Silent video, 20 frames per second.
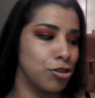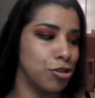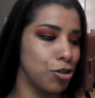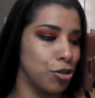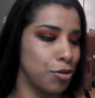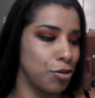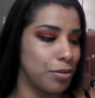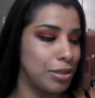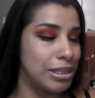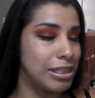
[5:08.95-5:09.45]

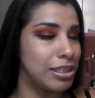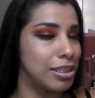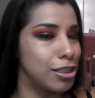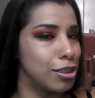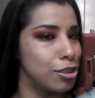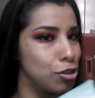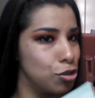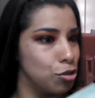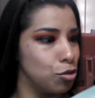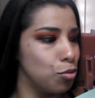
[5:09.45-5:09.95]
So it's a
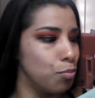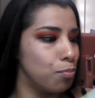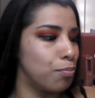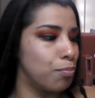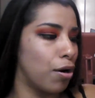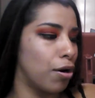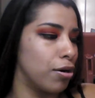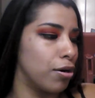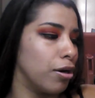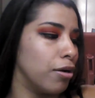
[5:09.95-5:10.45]
new
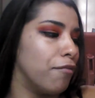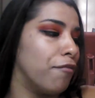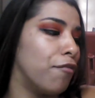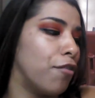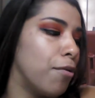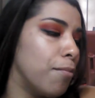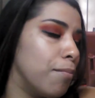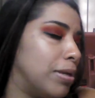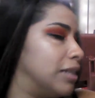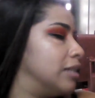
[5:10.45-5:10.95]
product
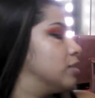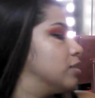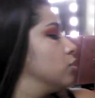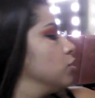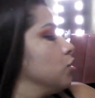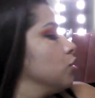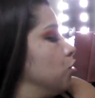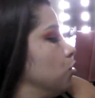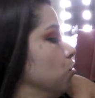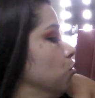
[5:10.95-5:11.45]
for me to
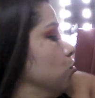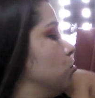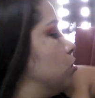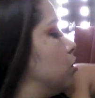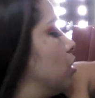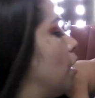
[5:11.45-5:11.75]
use.